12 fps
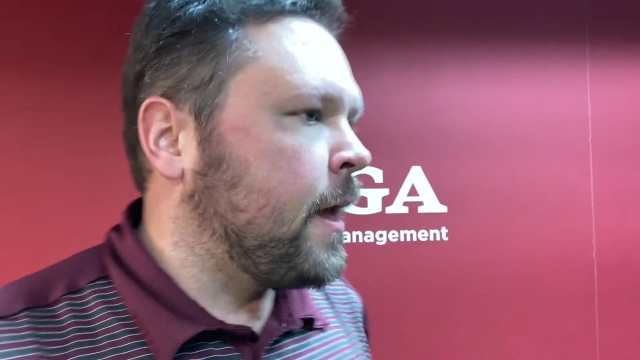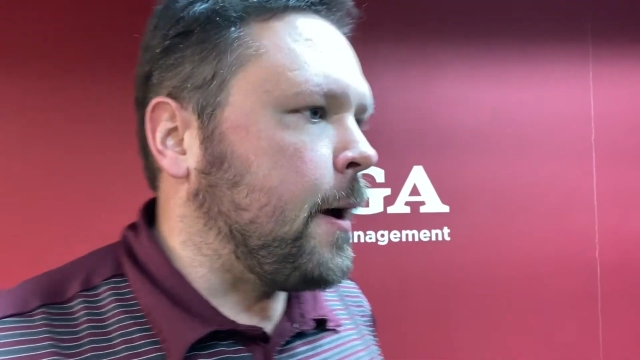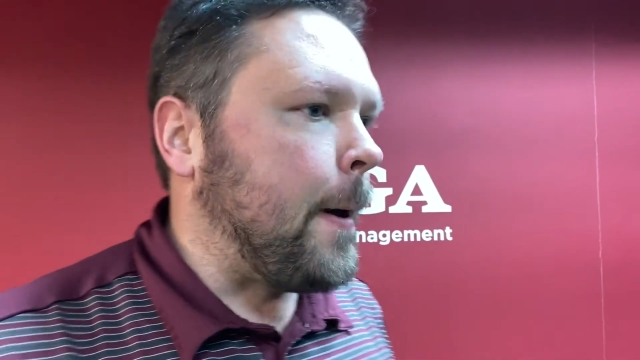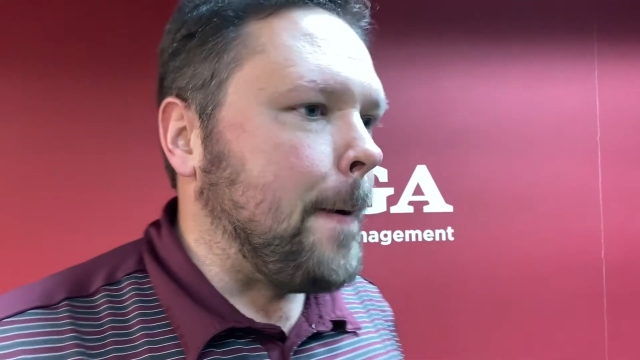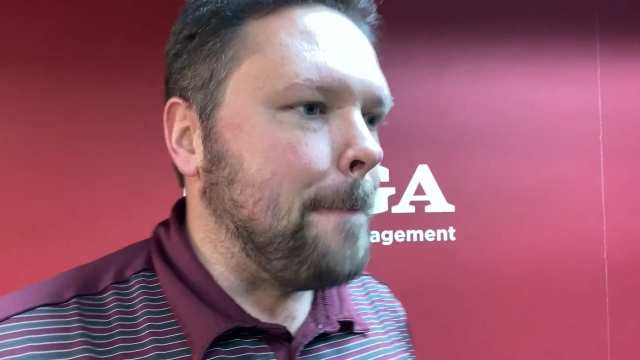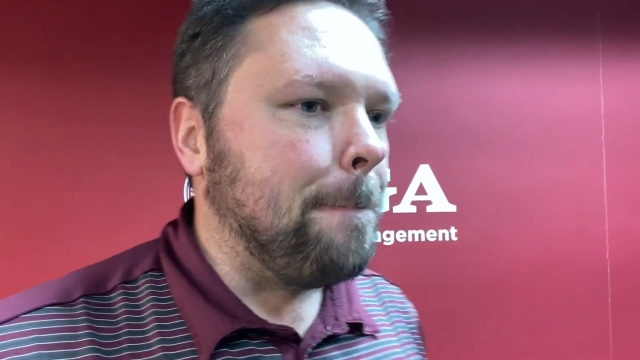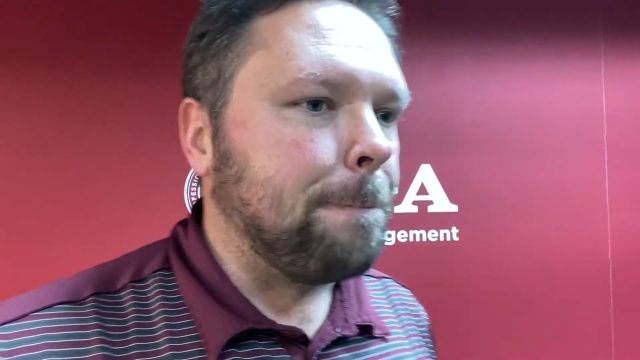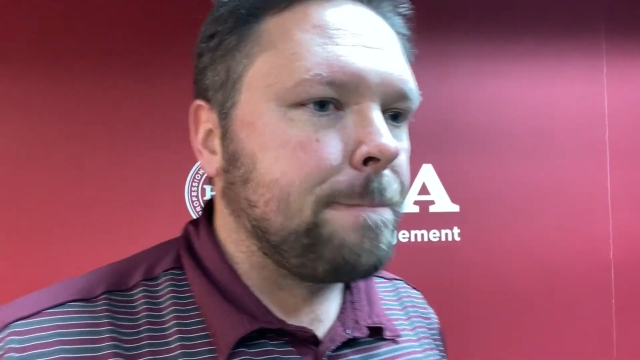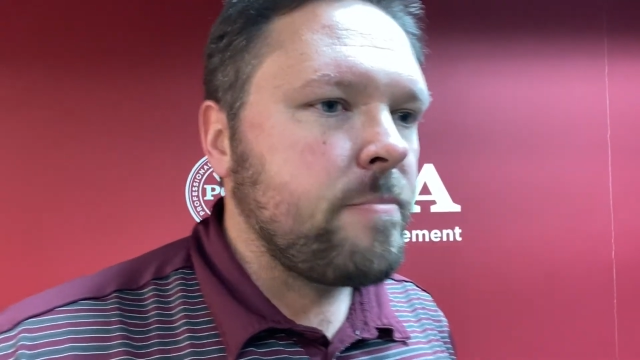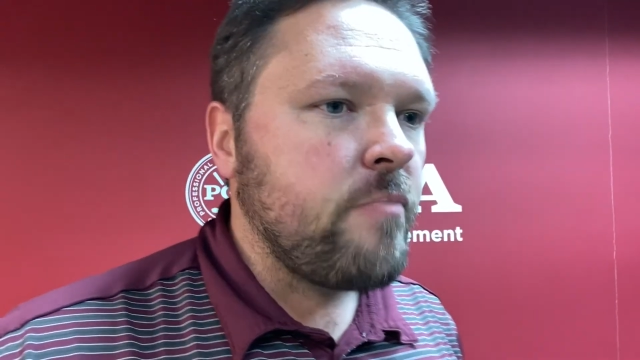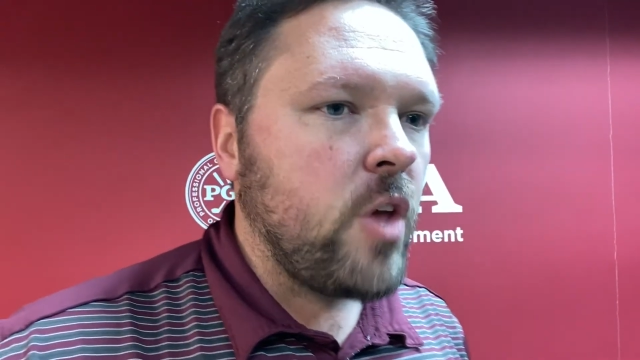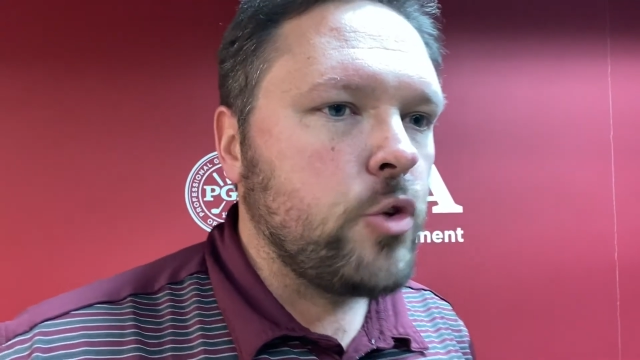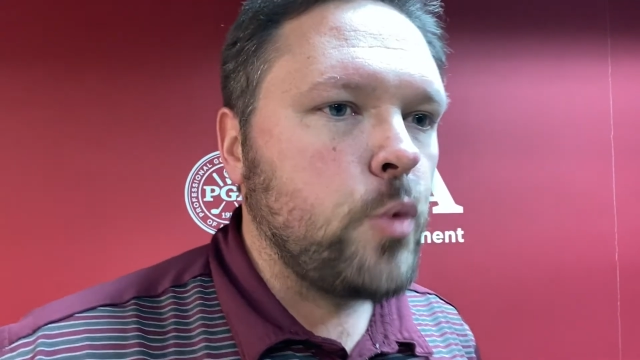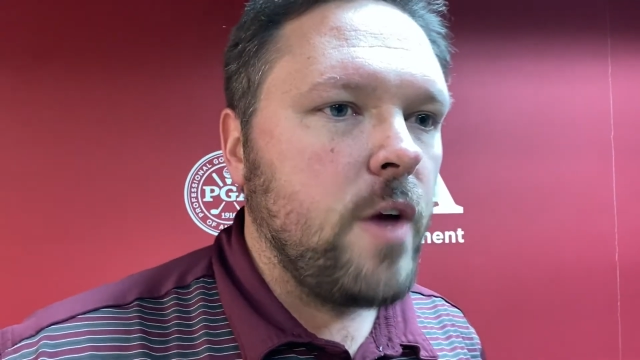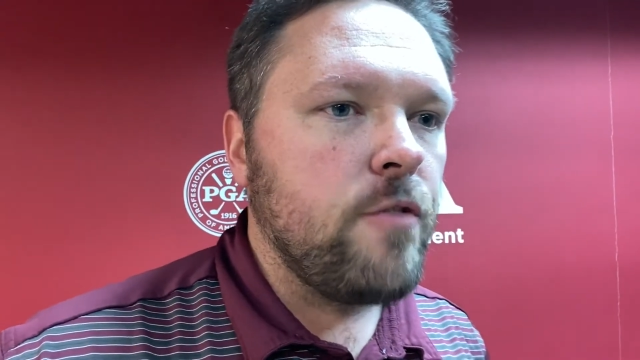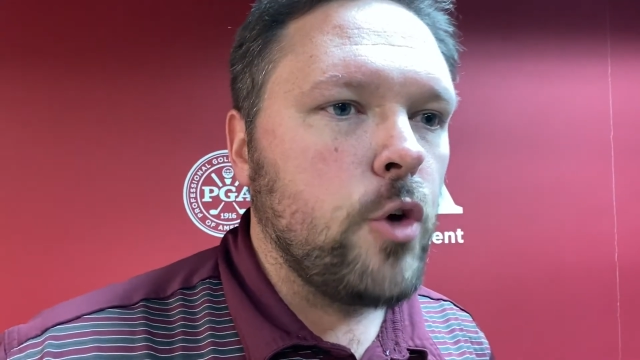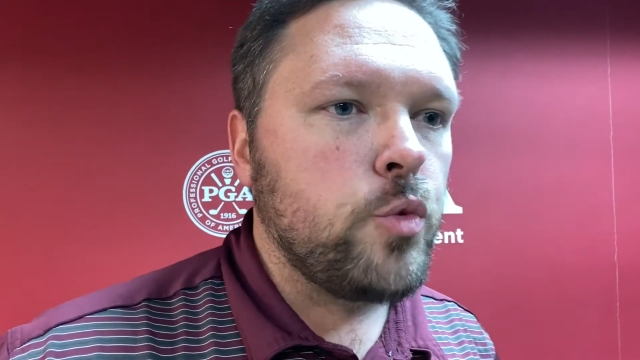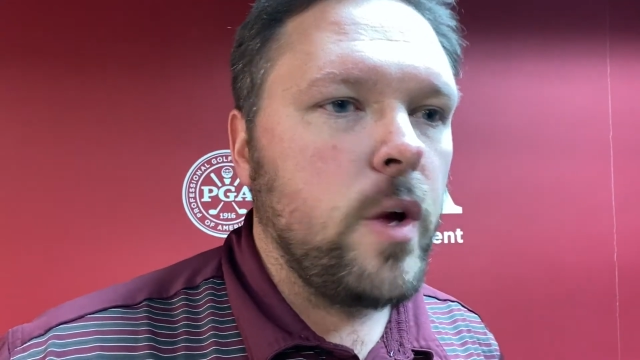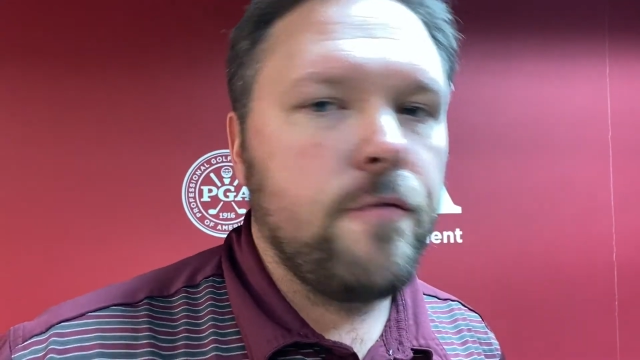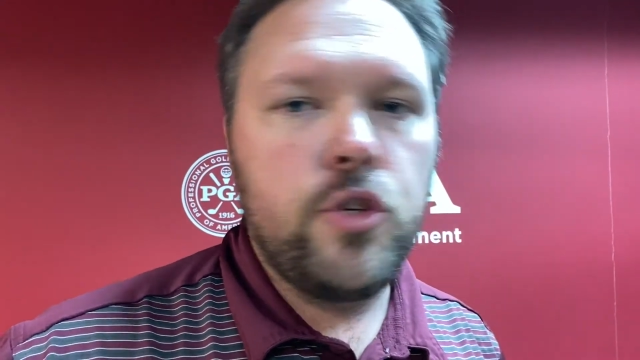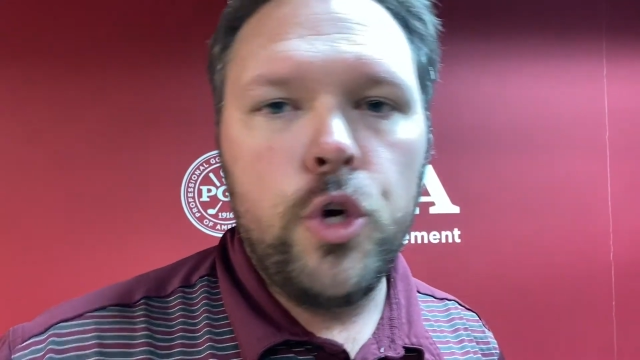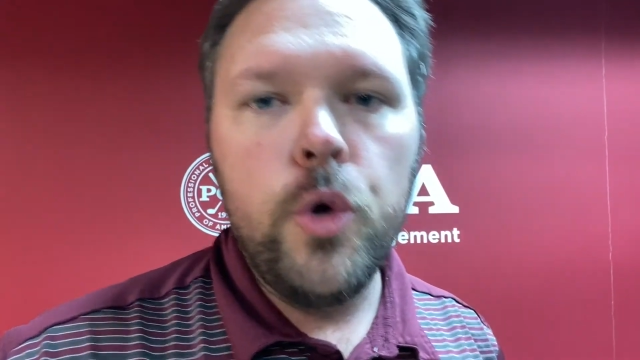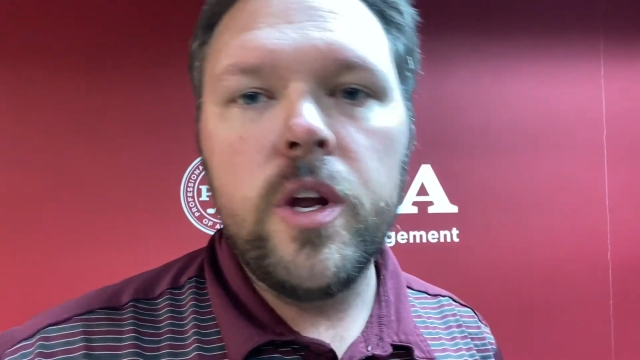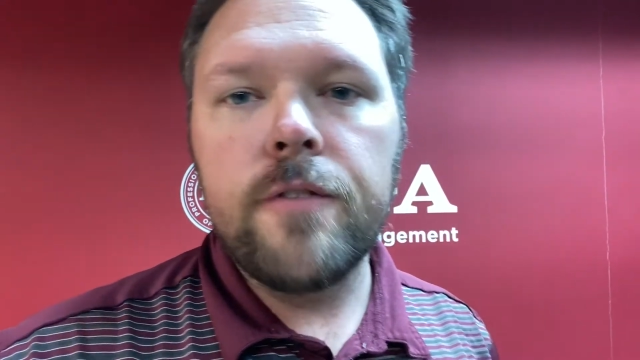So we have those. We have
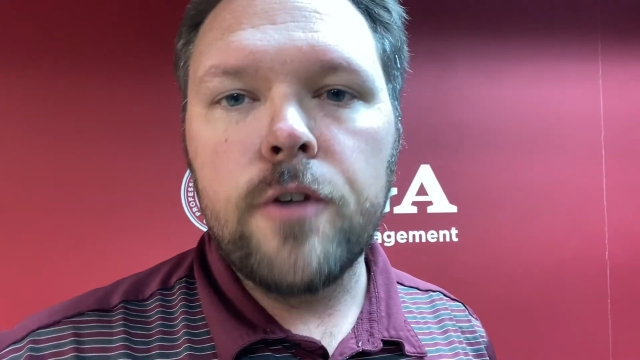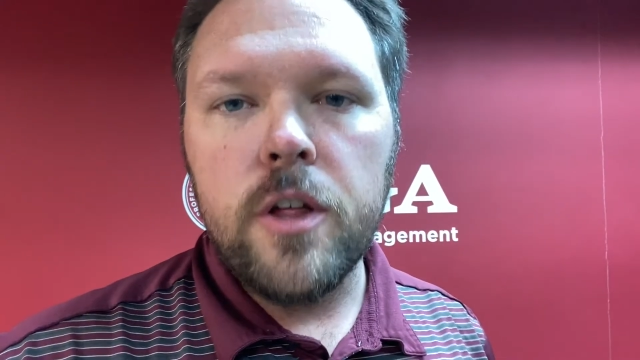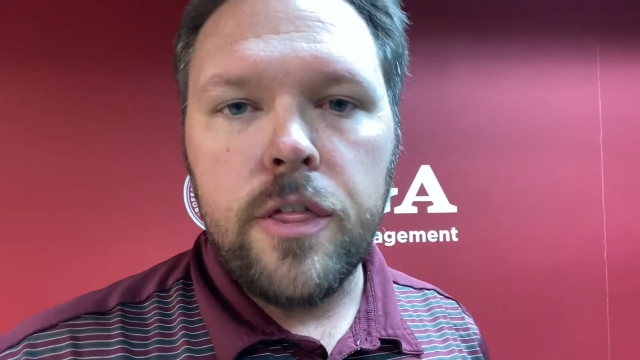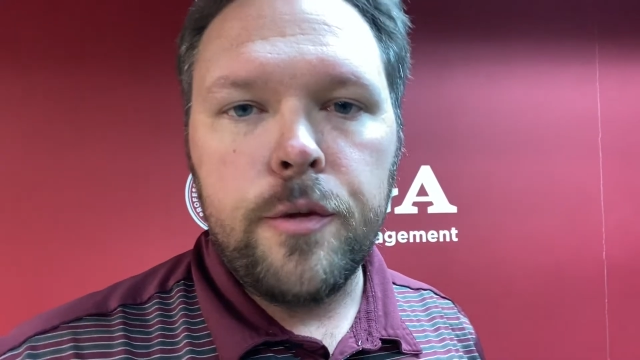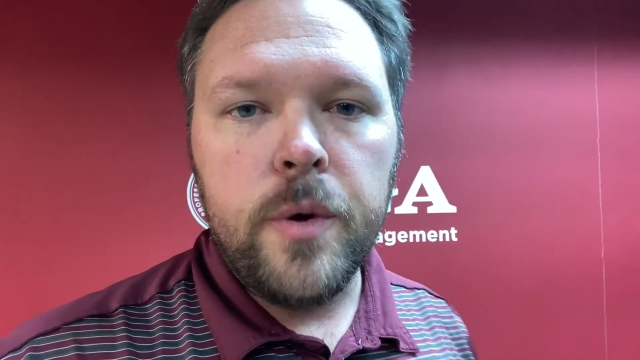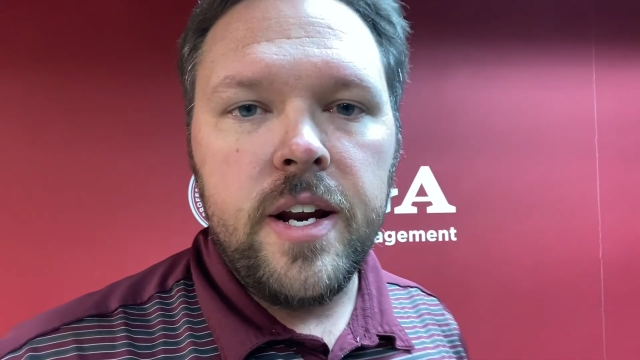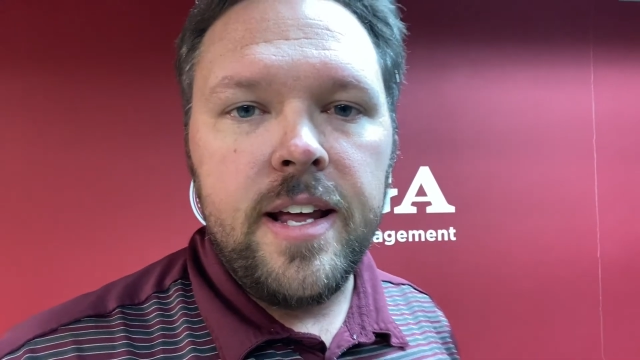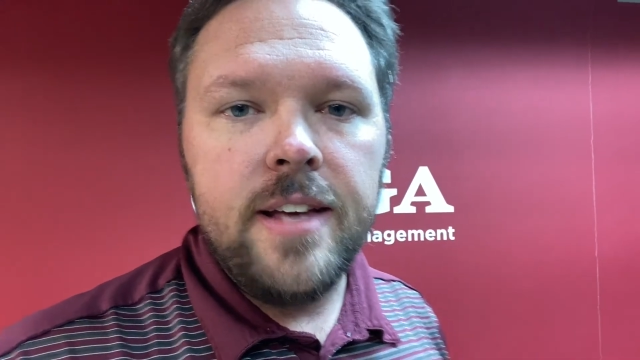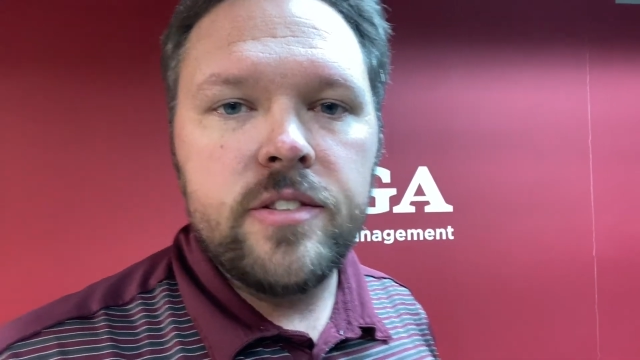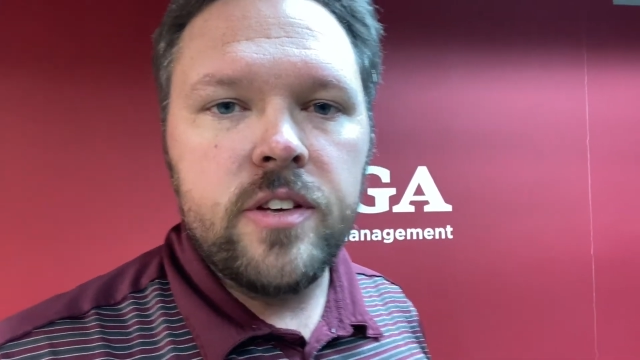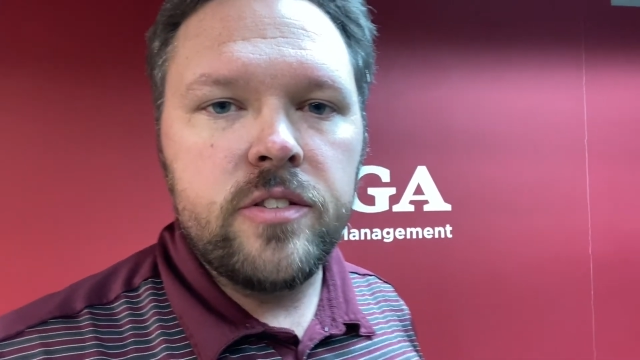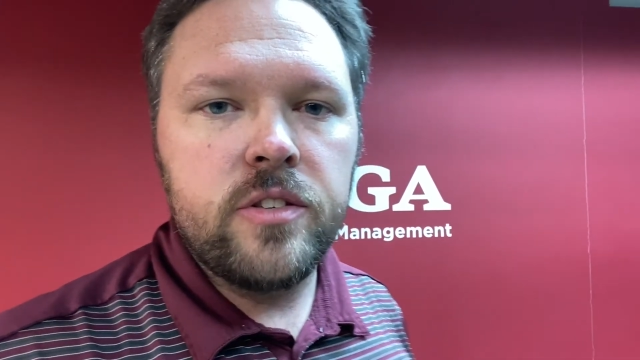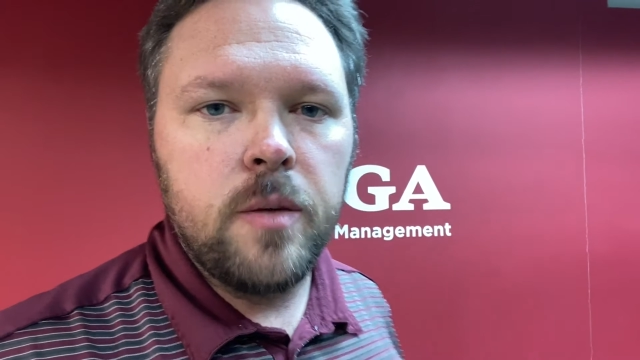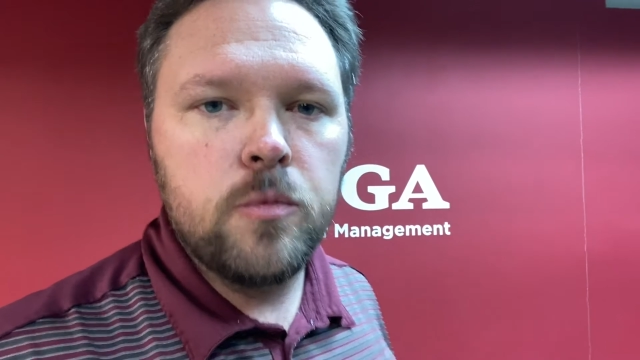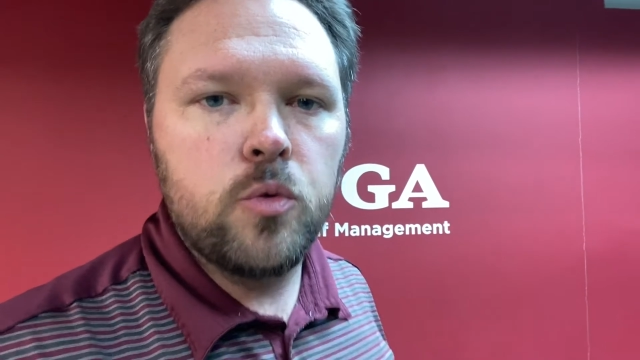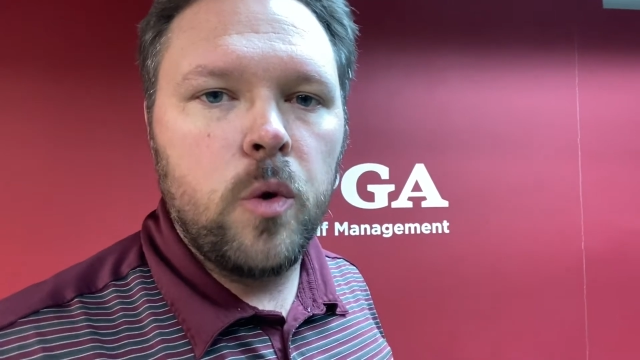2 different 3D systems.